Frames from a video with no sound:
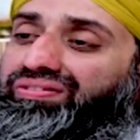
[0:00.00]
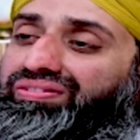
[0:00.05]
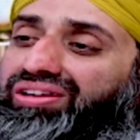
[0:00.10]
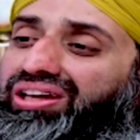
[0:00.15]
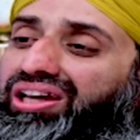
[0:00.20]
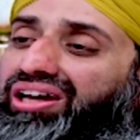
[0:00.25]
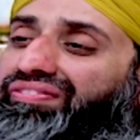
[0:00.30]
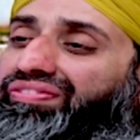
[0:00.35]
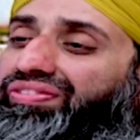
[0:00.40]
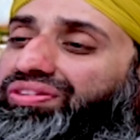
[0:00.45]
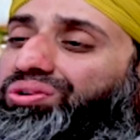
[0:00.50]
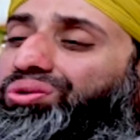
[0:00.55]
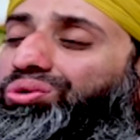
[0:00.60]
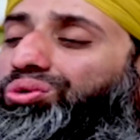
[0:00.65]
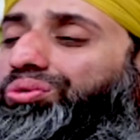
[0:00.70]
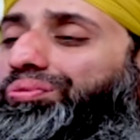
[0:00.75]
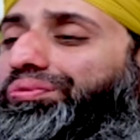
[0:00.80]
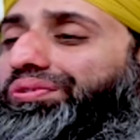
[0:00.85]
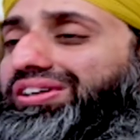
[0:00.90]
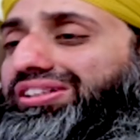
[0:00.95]
We have
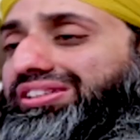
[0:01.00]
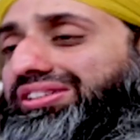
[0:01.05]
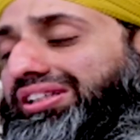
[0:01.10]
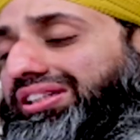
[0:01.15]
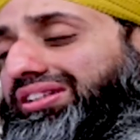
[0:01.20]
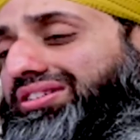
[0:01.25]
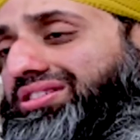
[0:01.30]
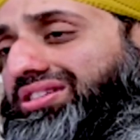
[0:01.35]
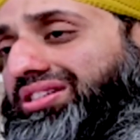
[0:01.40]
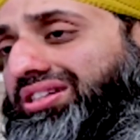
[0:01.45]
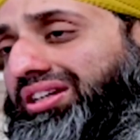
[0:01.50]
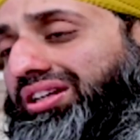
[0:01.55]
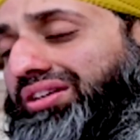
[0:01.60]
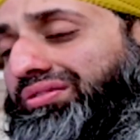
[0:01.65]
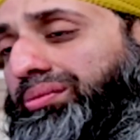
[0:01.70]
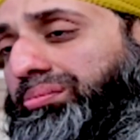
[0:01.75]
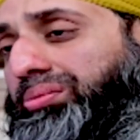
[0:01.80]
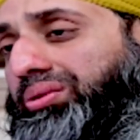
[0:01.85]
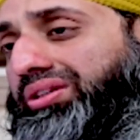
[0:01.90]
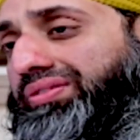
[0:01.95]
numerous sins in
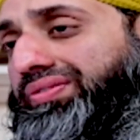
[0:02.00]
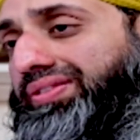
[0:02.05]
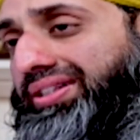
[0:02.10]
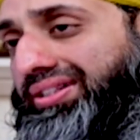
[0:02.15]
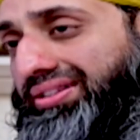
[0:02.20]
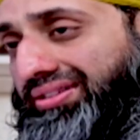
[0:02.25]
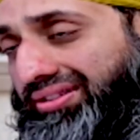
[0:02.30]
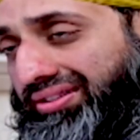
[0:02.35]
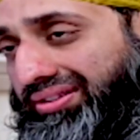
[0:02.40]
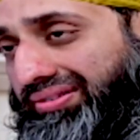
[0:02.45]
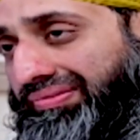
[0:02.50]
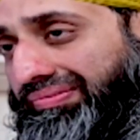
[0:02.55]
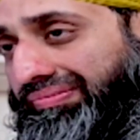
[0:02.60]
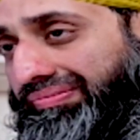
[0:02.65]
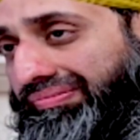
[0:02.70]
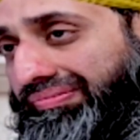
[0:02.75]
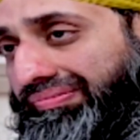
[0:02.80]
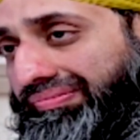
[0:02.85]
our book of deeds.